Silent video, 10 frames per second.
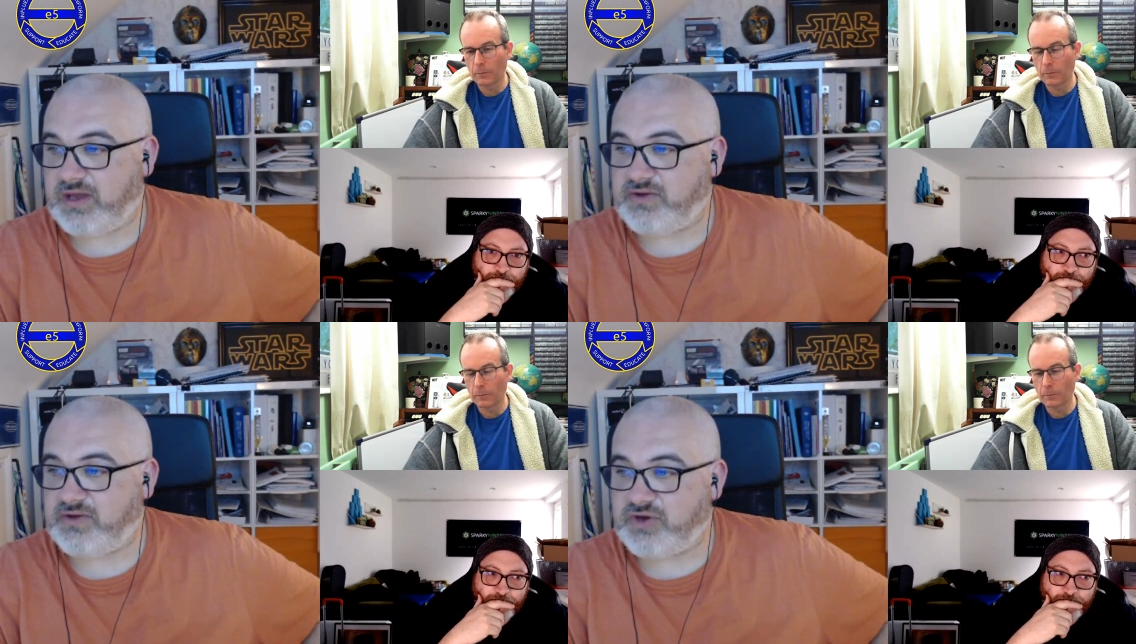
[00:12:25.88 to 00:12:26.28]

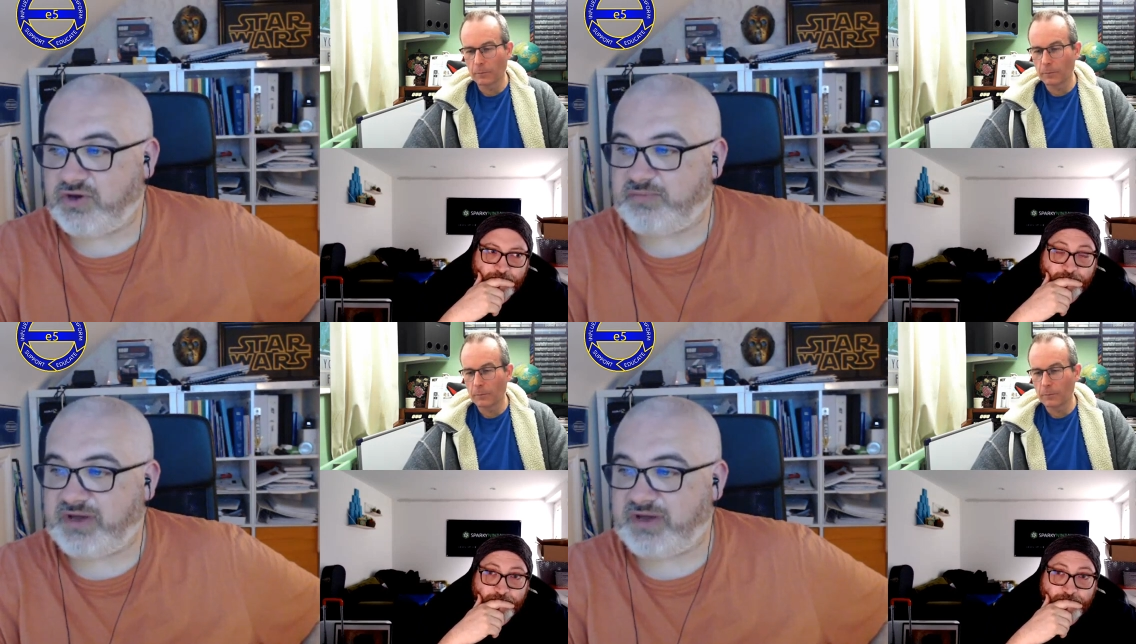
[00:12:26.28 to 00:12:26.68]
Speaker 1: Uh, you
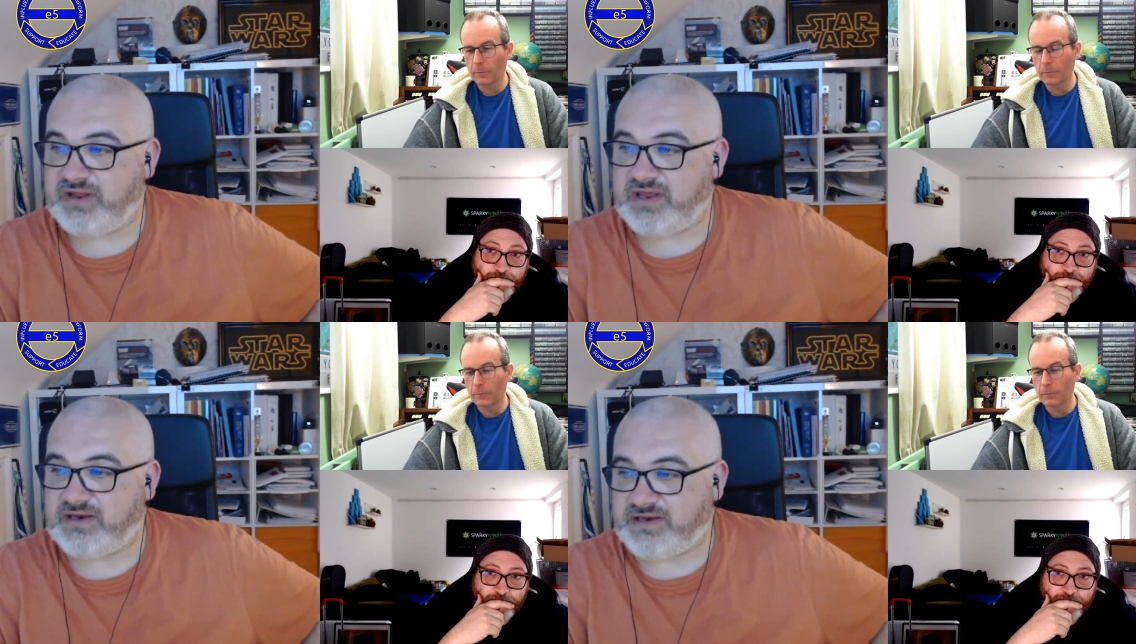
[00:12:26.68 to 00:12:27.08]
could,
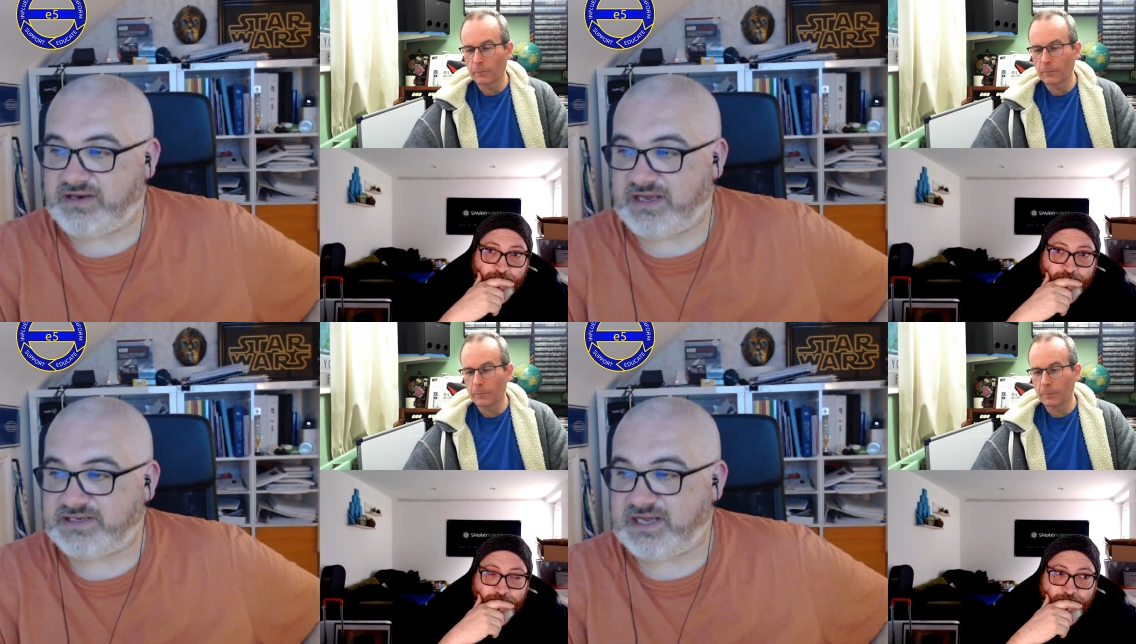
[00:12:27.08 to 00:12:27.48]
but at the end
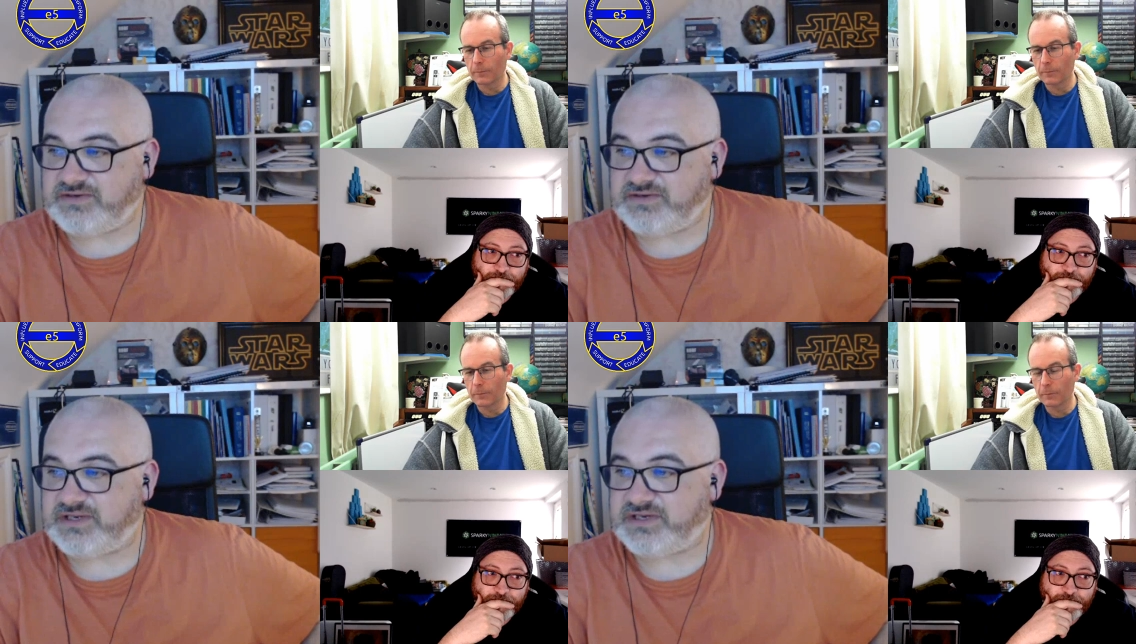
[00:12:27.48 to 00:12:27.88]
of the day, it's
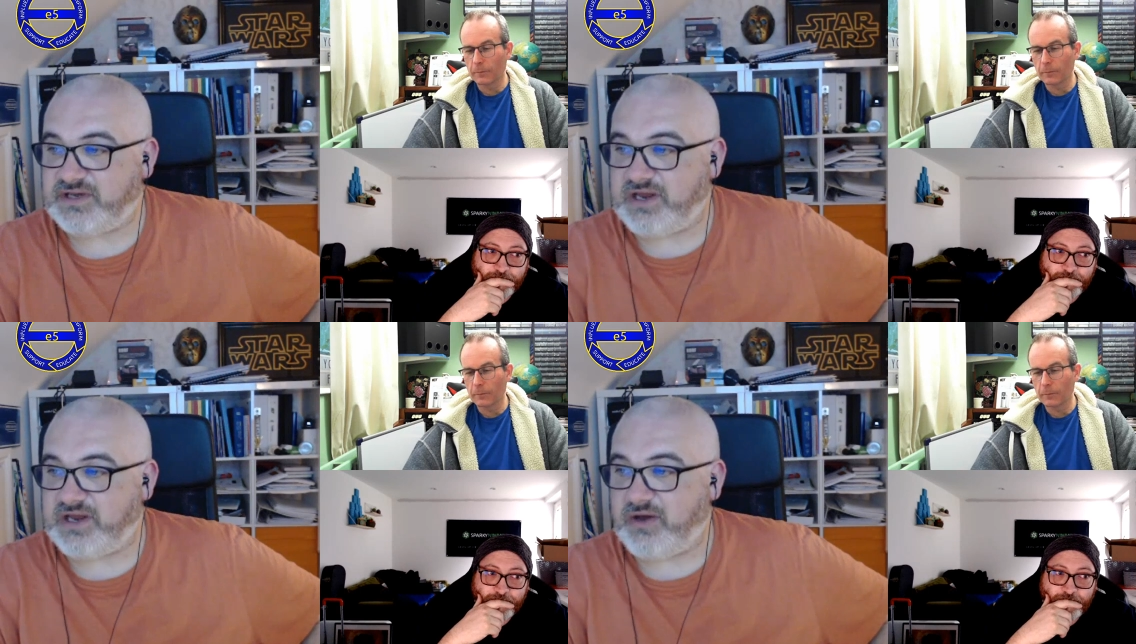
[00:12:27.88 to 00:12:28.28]
down to the
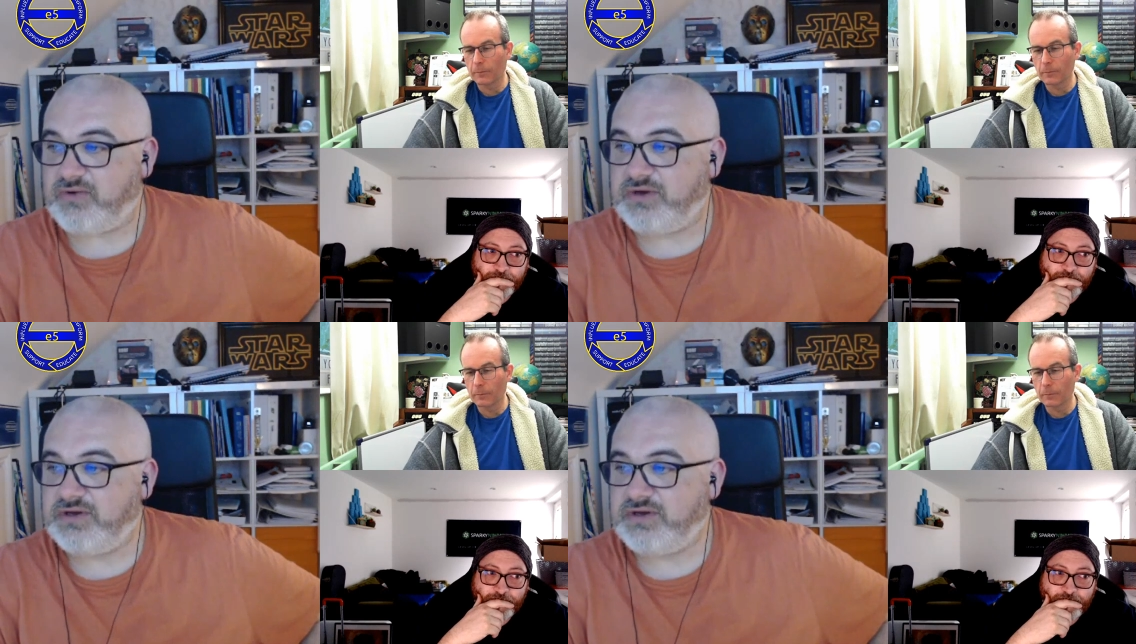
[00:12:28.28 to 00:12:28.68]

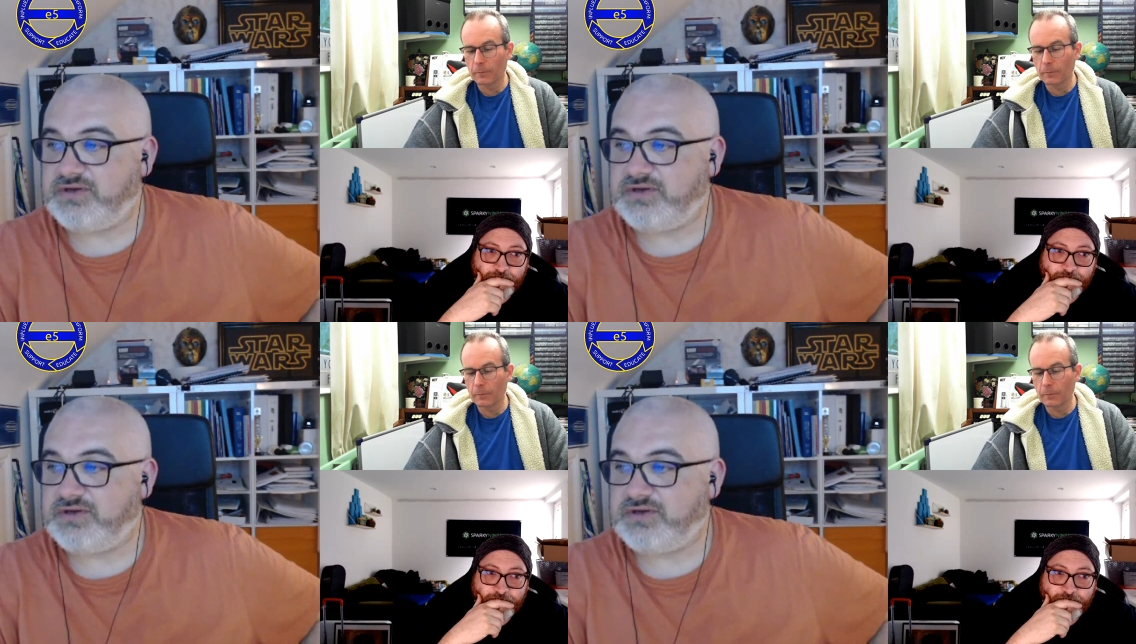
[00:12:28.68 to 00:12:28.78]
DNO